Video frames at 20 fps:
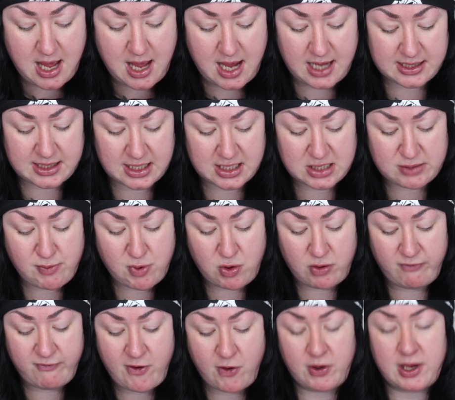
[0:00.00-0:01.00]
It's a
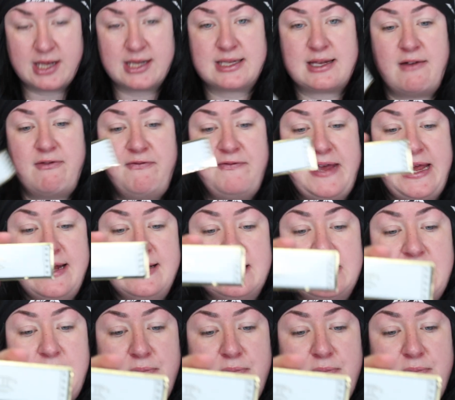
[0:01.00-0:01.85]
Smooth Focus Face